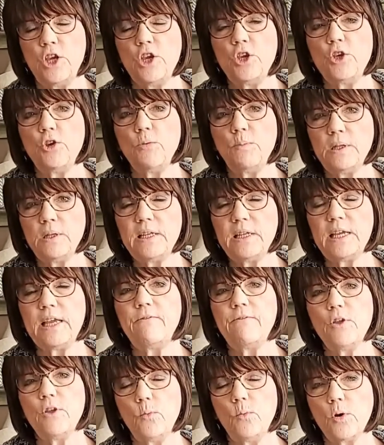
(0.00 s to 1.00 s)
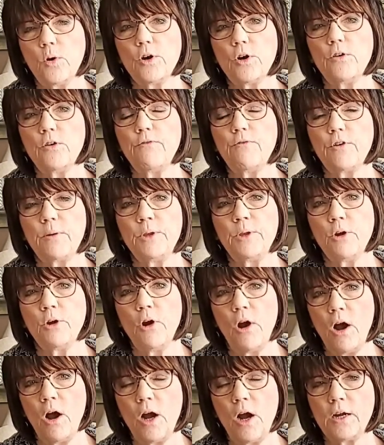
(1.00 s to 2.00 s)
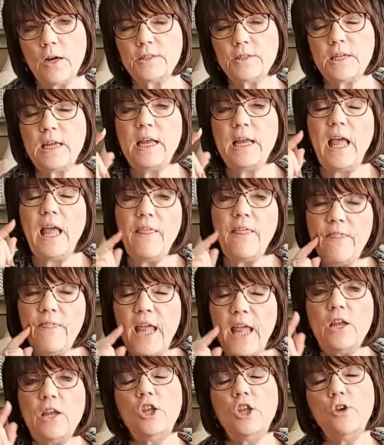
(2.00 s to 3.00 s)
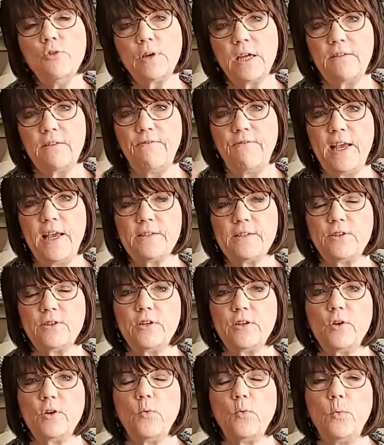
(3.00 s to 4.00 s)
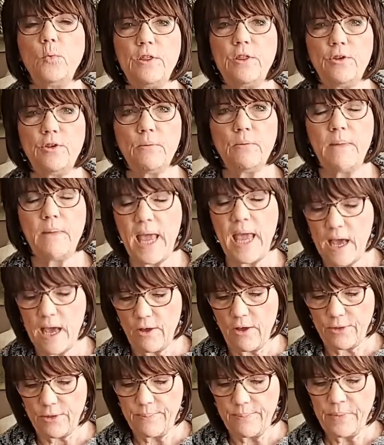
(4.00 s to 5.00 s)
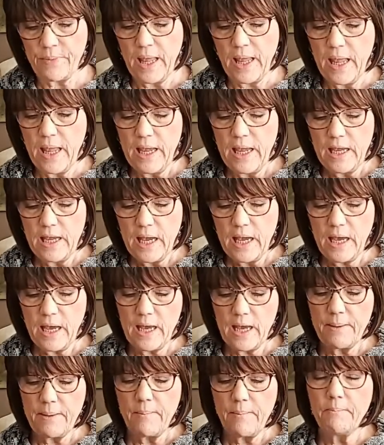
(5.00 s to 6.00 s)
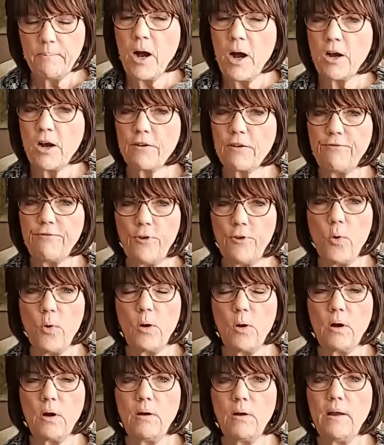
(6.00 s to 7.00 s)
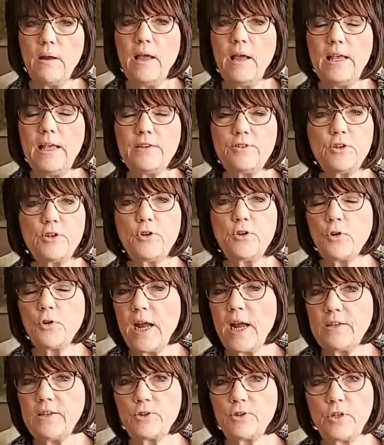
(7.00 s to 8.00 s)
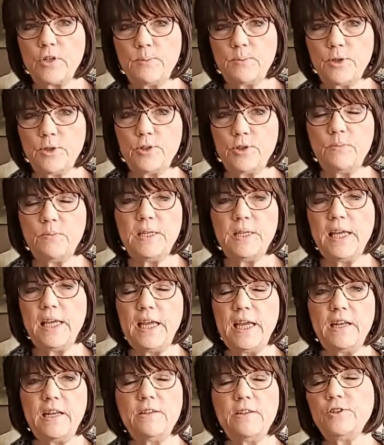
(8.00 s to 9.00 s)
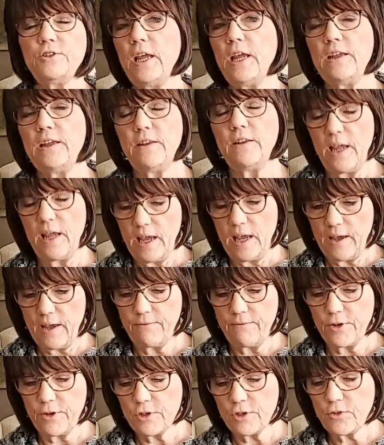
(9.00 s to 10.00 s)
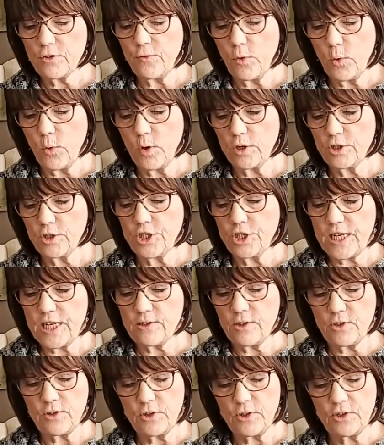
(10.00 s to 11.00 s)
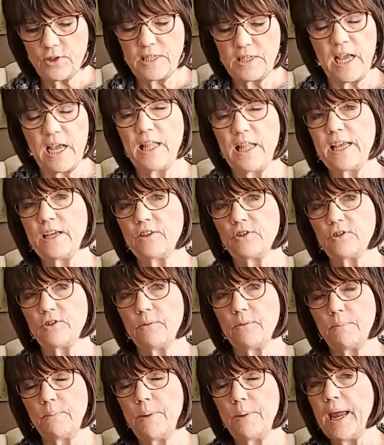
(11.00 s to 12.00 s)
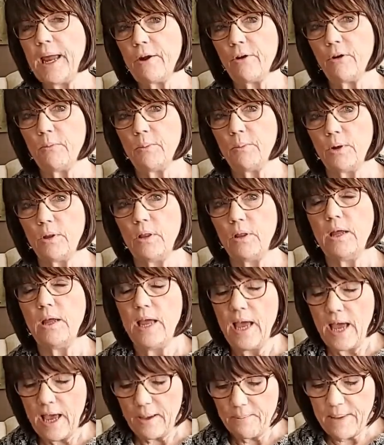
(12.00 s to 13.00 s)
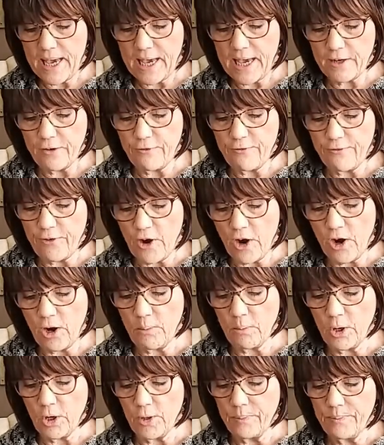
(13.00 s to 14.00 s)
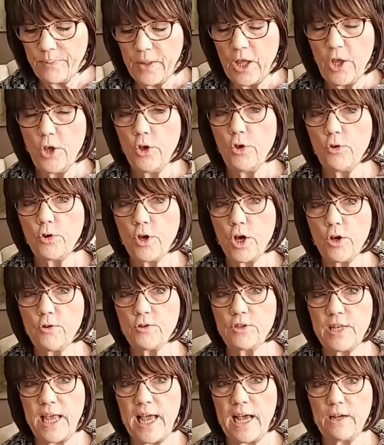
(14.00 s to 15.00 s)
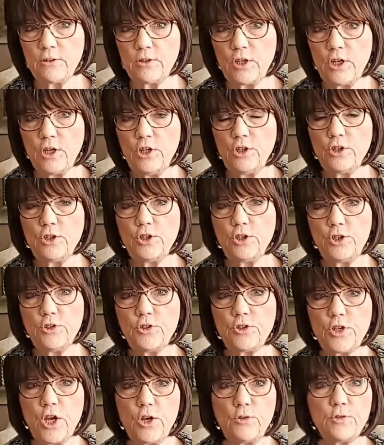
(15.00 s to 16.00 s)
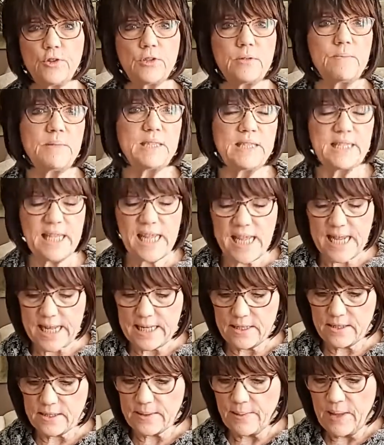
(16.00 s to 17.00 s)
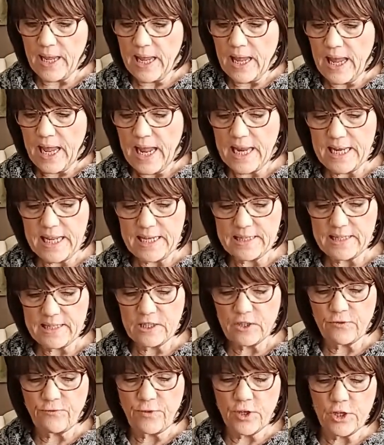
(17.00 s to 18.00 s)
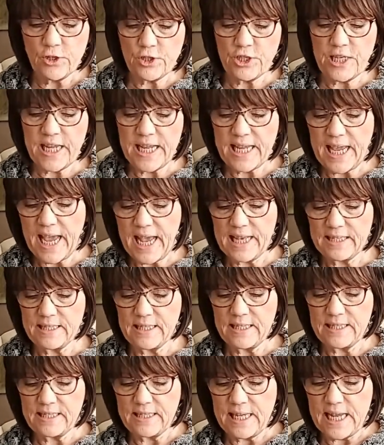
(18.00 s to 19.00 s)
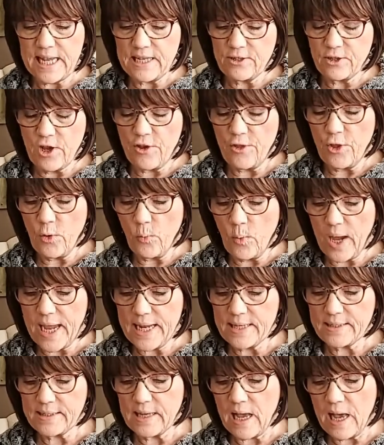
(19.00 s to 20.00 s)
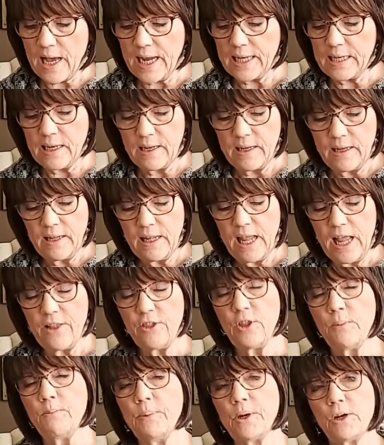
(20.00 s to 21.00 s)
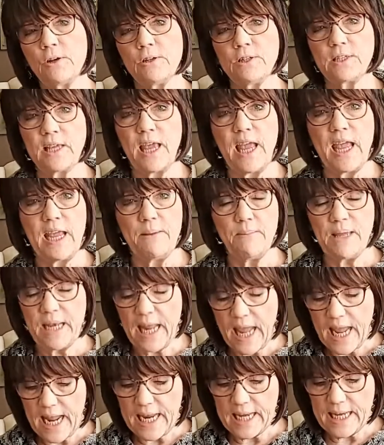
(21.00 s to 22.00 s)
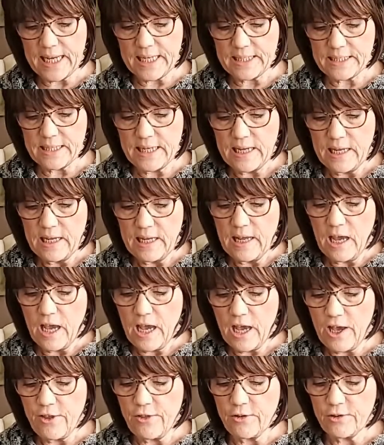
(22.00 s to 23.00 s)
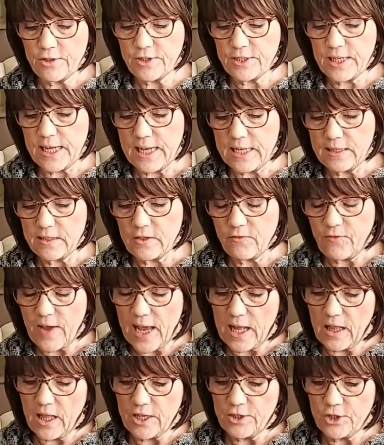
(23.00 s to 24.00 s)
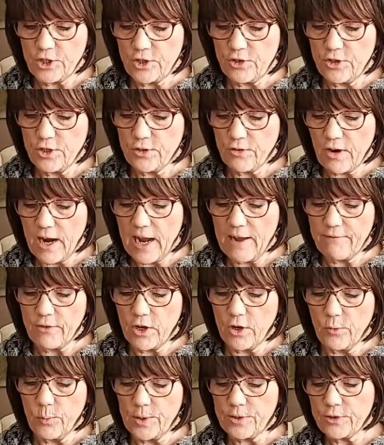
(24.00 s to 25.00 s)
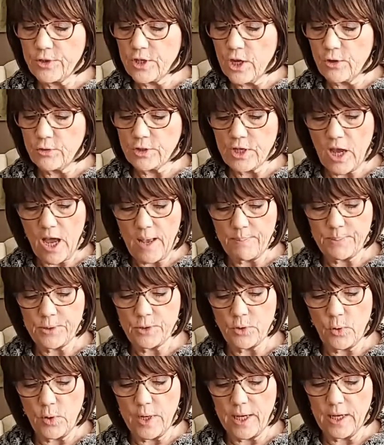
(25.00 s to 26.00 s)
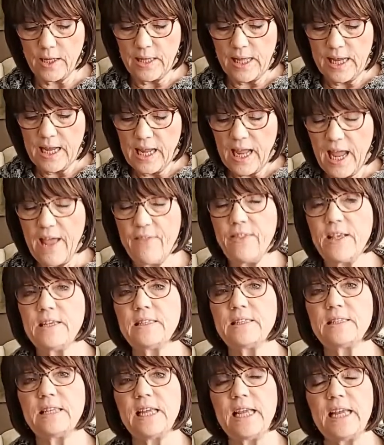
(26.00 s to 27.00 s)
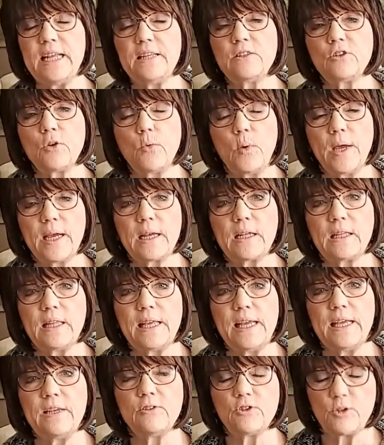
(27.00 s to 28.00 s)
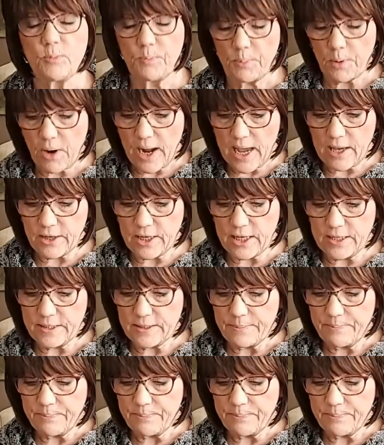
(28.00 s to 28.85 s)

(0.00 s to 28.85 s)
You believe the word from your heart, and then you confess it with your mouth. Mark 4 is a great scripture to begin. In verse 4, Jesus is telling us a parable about a farmer who goes out to sow some seeds. And he says, first he cast the seeds on the wayside, and the birds came and ate it. Other seeds fell onto the gravel with no topsoil, and the seeds quickly sprouted.